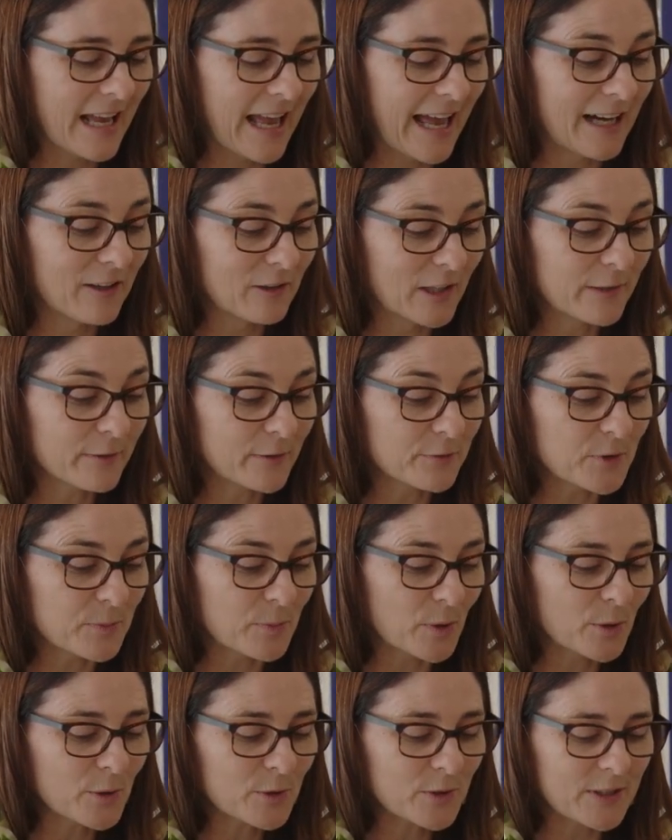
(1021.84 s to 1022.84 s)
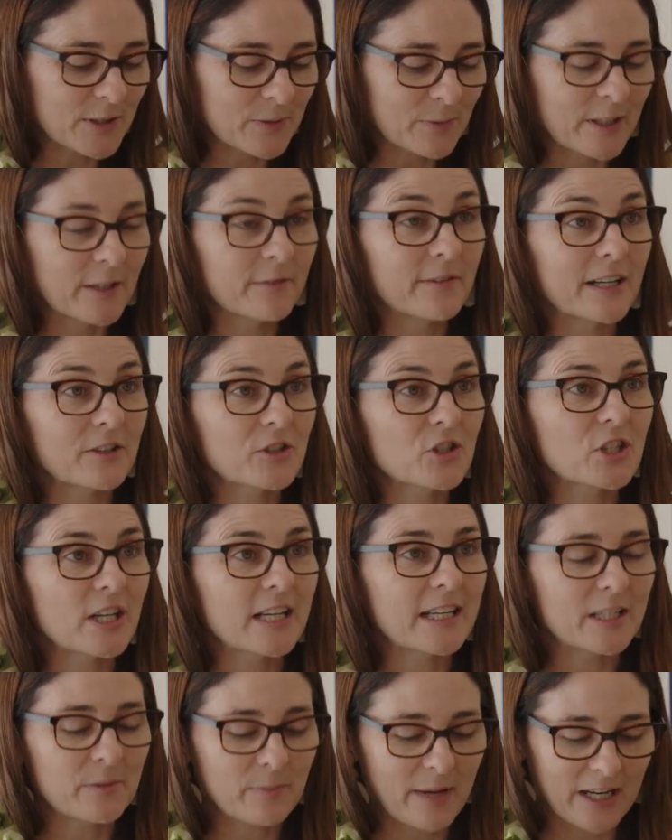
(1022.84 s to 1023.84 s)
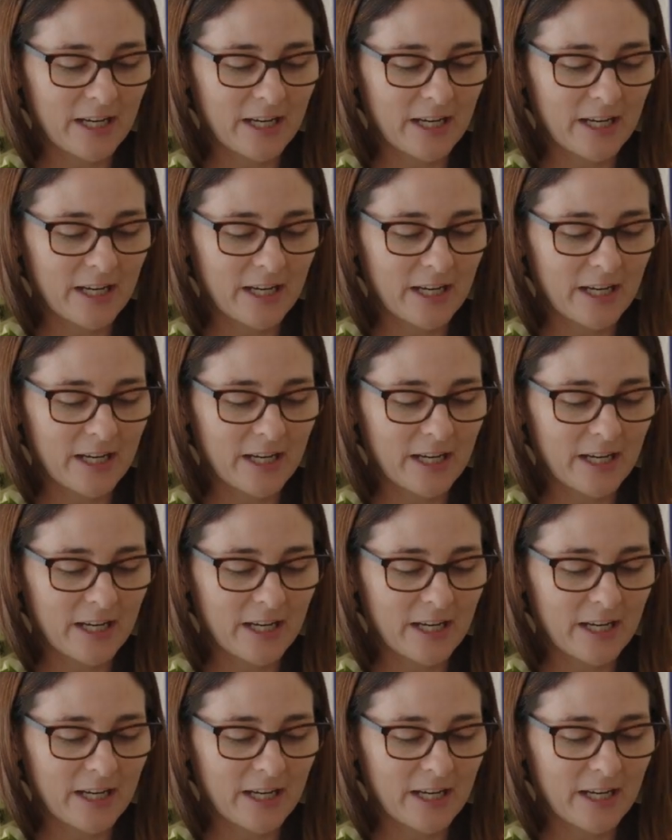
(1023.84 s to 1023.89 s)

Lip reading: Our love of sports is one of our shared